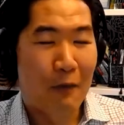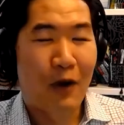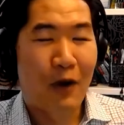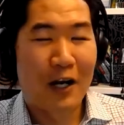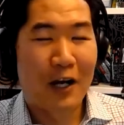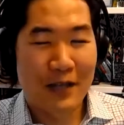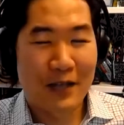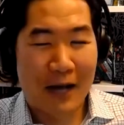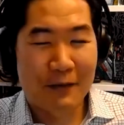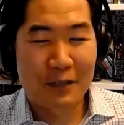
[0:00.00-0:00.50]

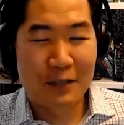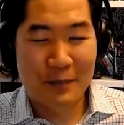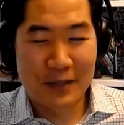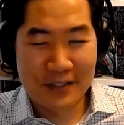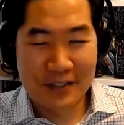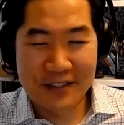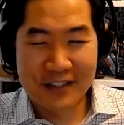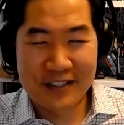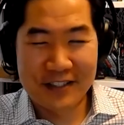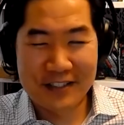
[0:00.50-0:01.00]
want to be
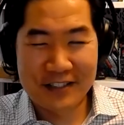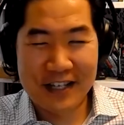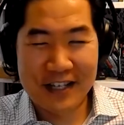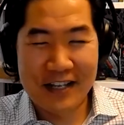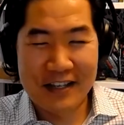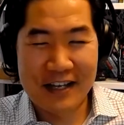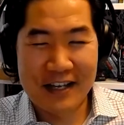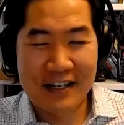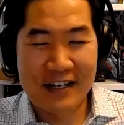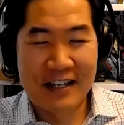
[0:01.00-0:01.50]
optimistic and
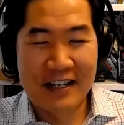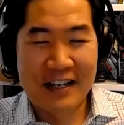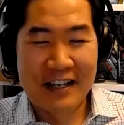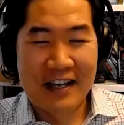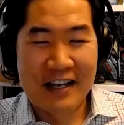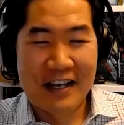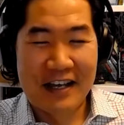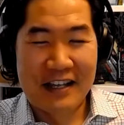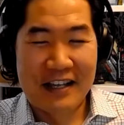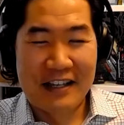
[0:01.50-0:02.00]
say that
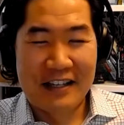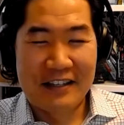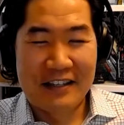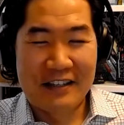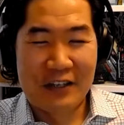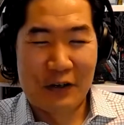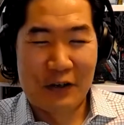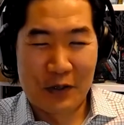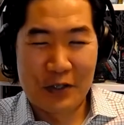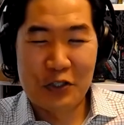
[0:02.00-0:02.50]

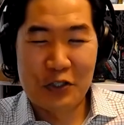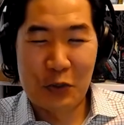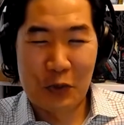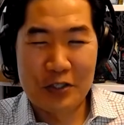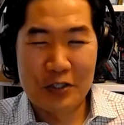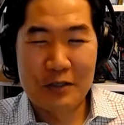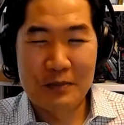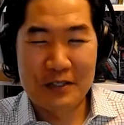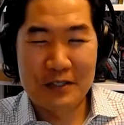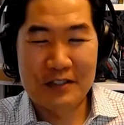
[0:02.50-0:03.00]
there is
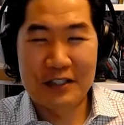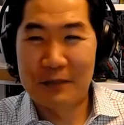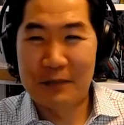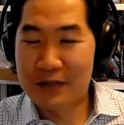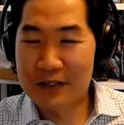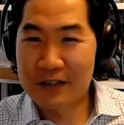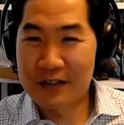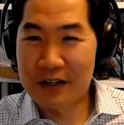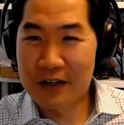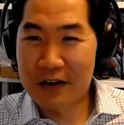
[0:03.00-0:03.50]
going to be
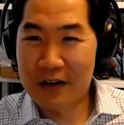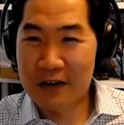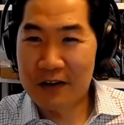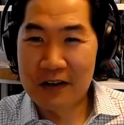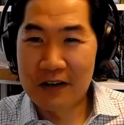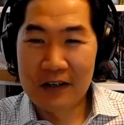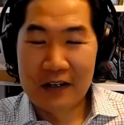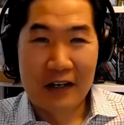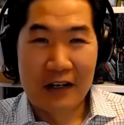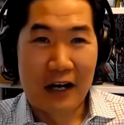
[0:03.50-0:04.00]
something there.